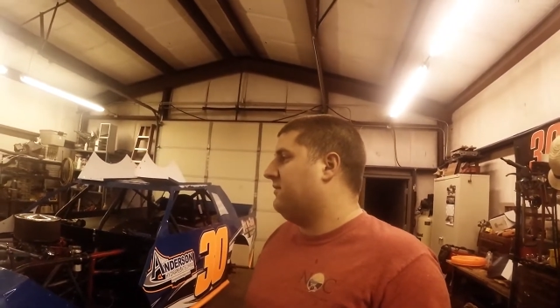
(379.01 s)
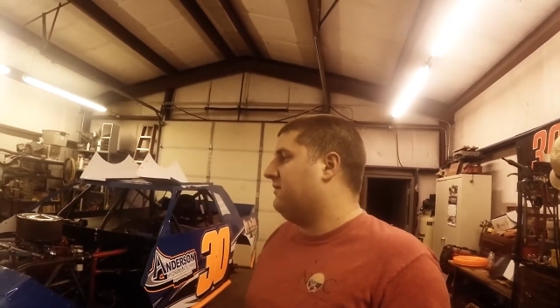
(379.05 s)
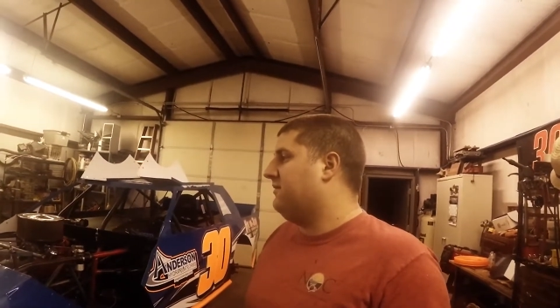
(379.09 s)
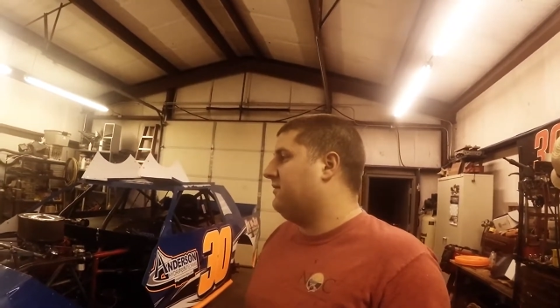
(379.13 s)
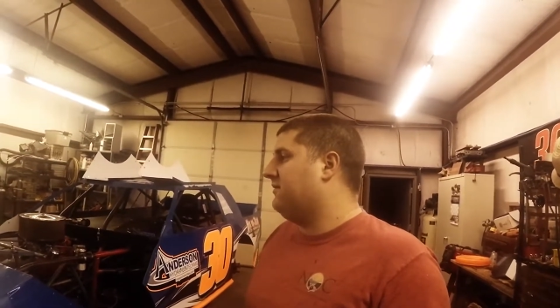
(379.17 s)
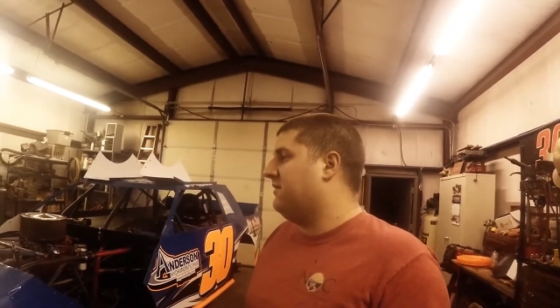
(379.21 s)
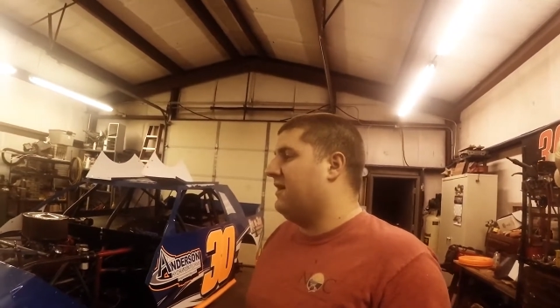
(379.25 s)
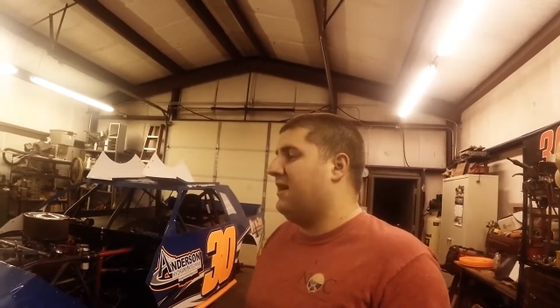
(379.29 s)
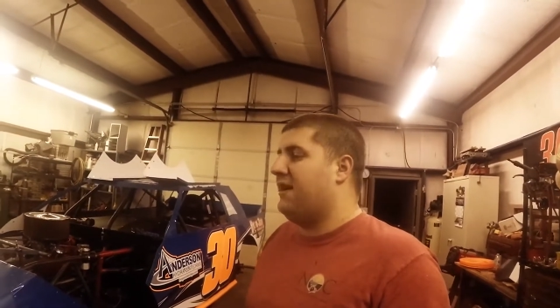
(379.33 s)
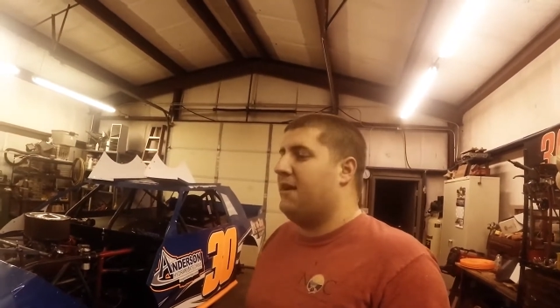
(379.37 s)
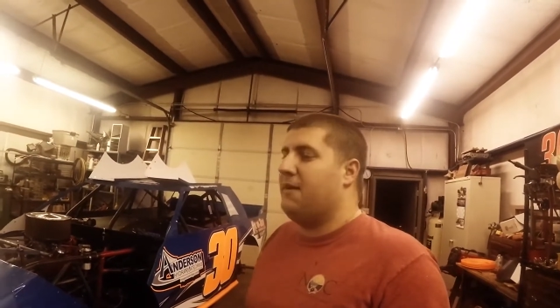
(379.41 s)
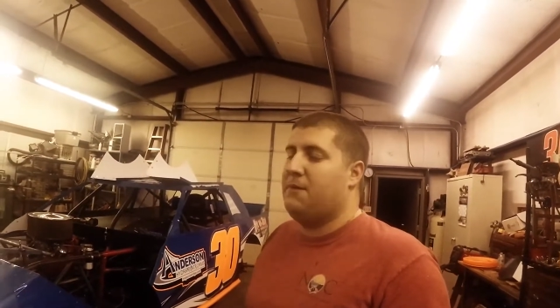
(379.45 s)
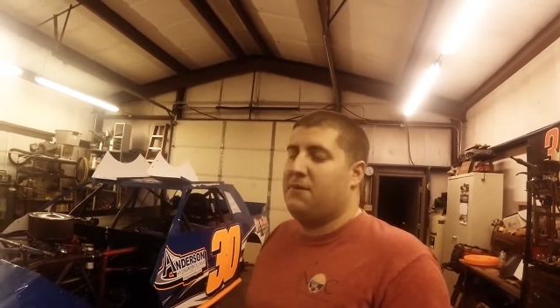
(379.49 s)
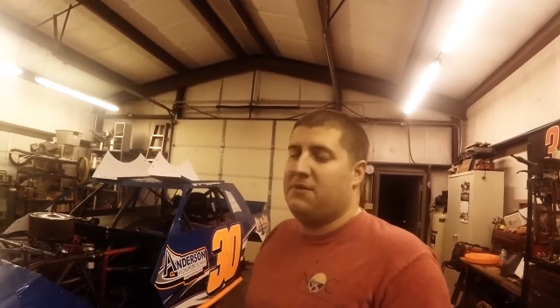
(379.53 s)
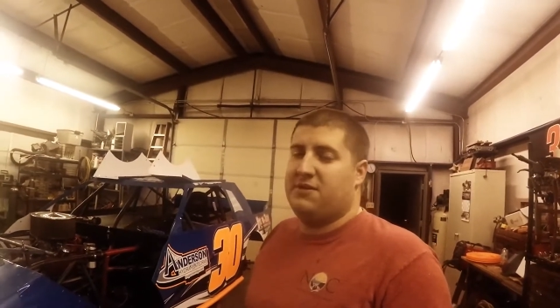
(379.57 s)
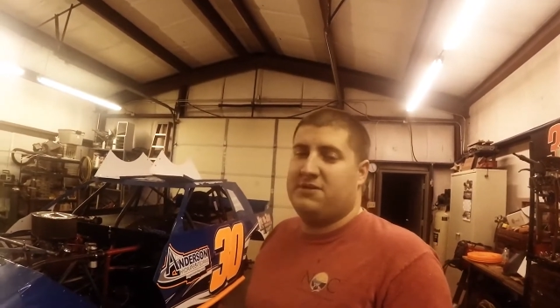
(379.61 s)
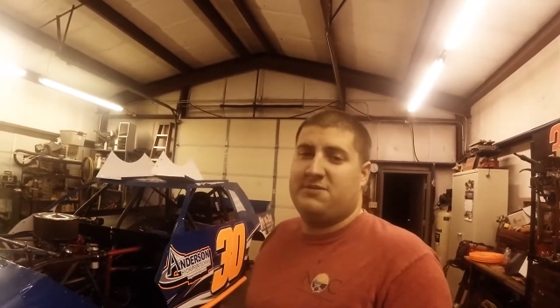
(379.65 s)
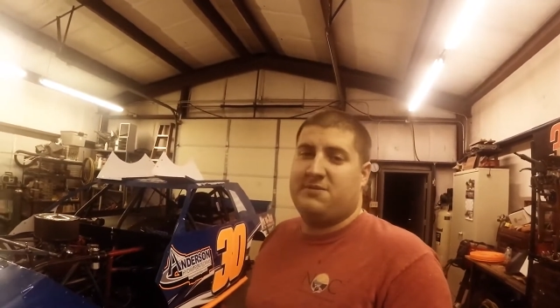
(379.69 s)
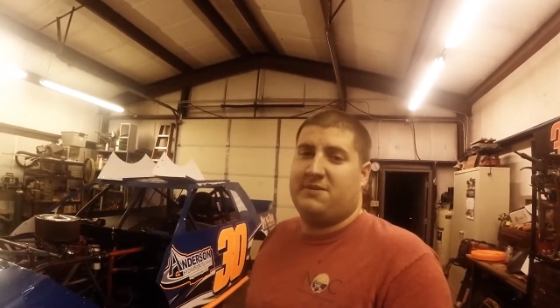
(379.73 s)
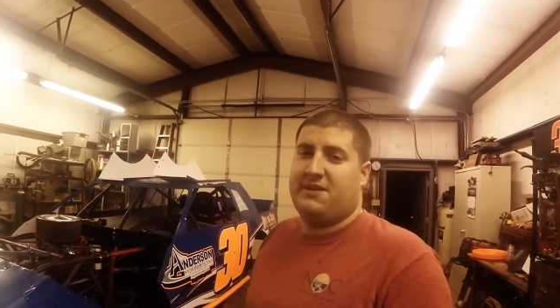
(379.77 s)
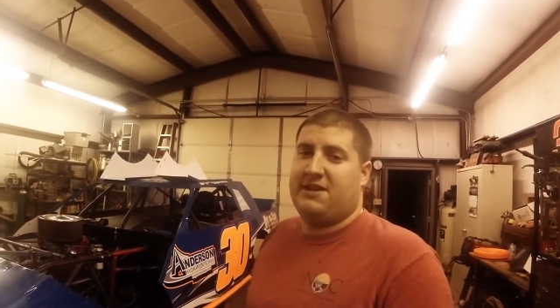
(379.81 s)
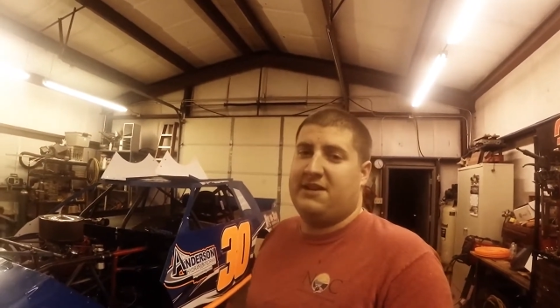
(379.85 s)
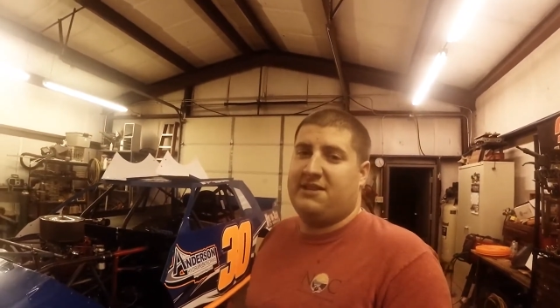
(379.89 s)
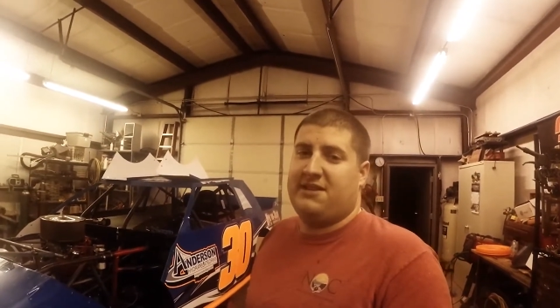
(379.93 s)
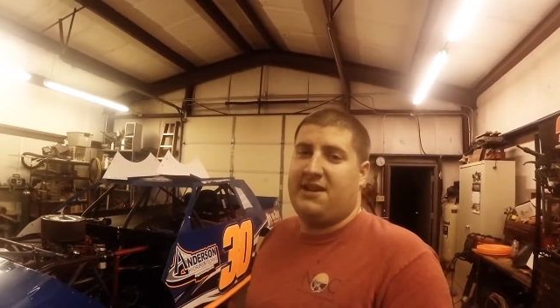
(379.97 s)
yeah, once
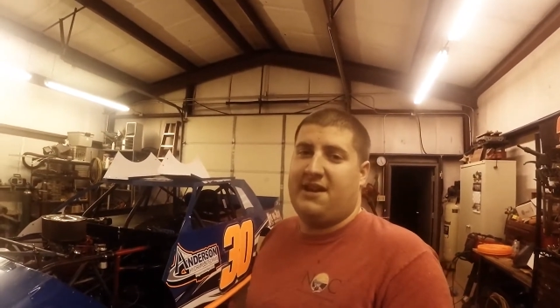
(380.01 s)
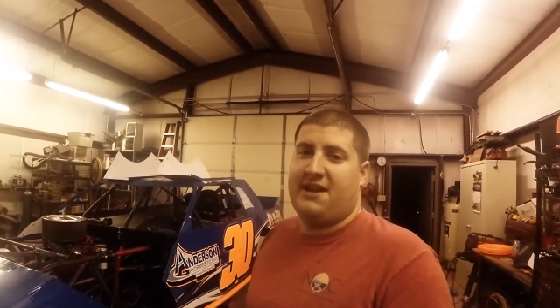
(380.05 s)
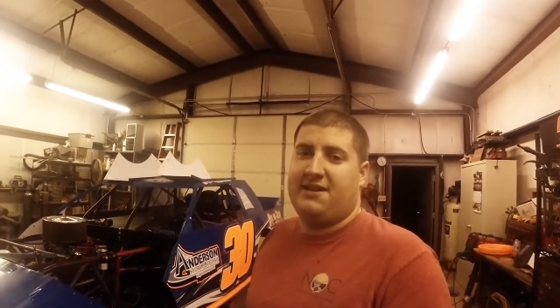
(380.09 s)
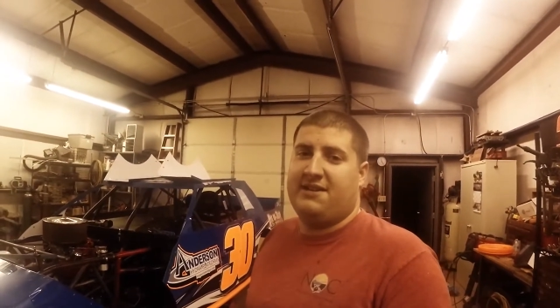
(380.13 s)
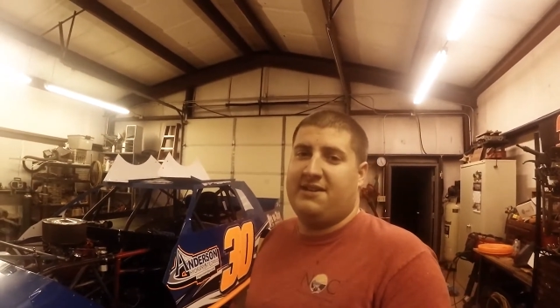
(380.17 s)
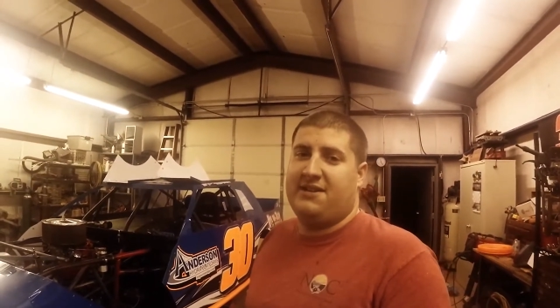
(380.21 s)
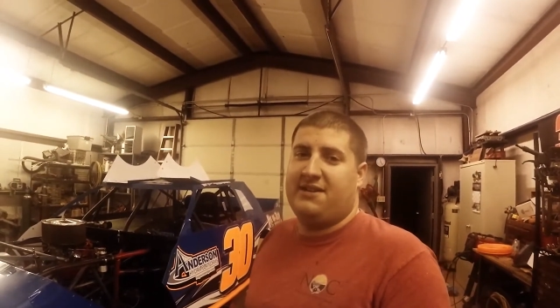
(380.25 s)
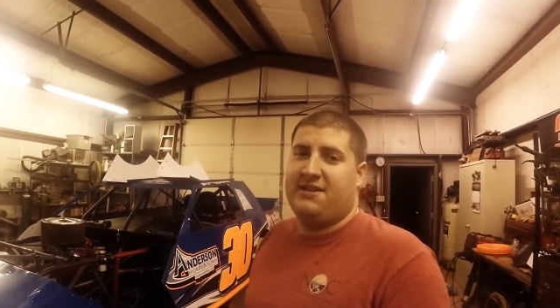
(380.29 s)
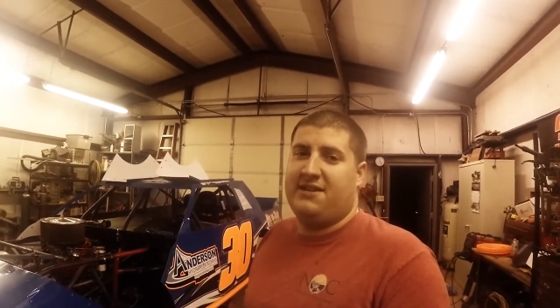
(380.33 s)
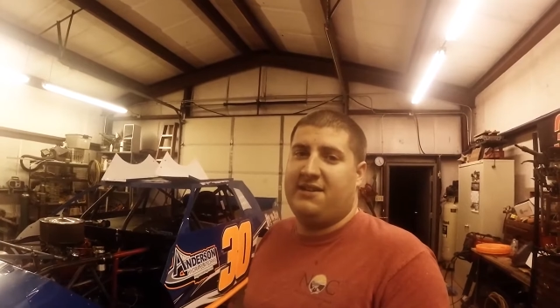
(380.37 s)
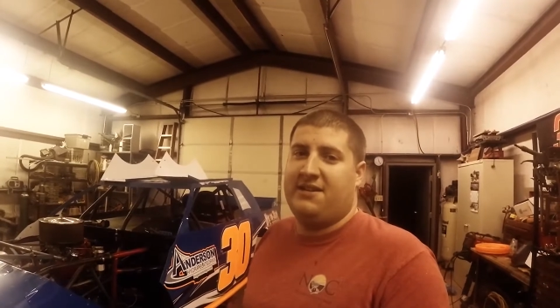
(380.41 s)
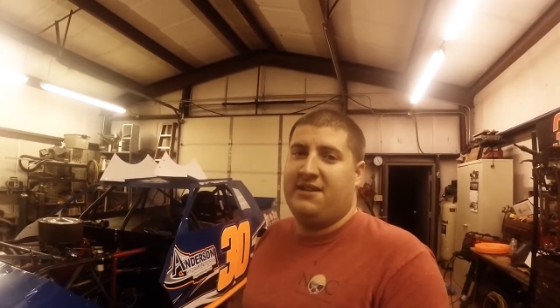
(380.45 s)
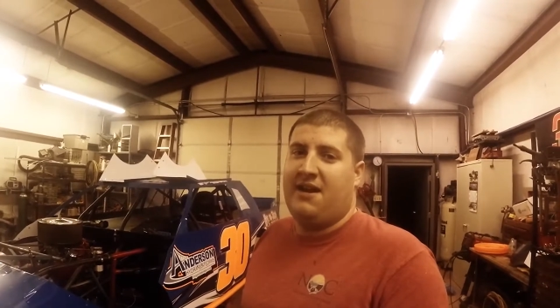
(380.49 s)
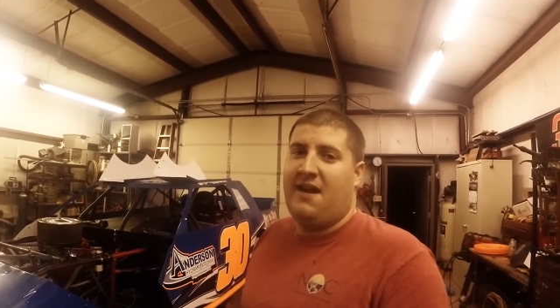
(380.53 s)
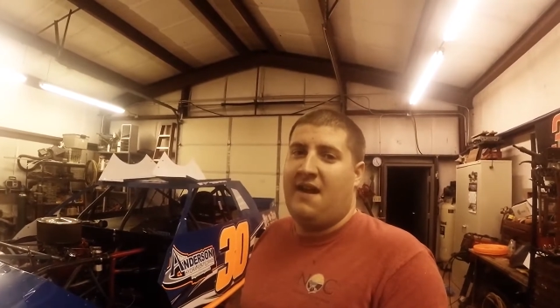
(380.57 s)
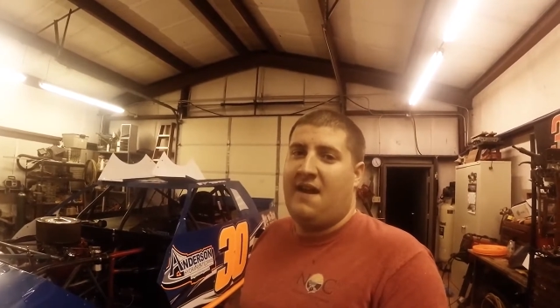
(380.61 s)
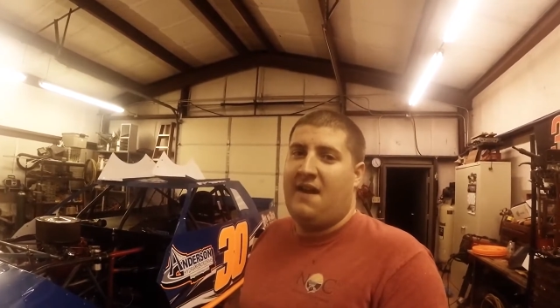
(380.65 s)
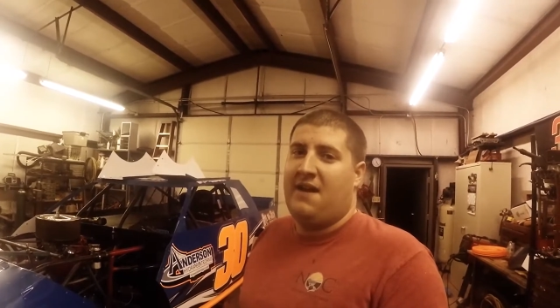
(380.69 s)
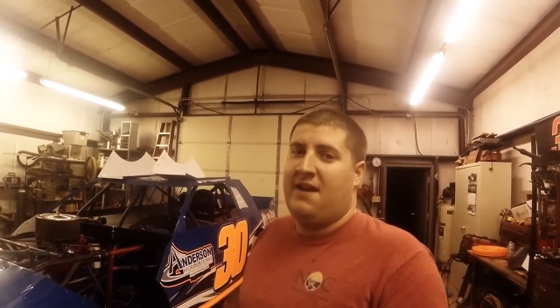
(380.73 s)
we get that done,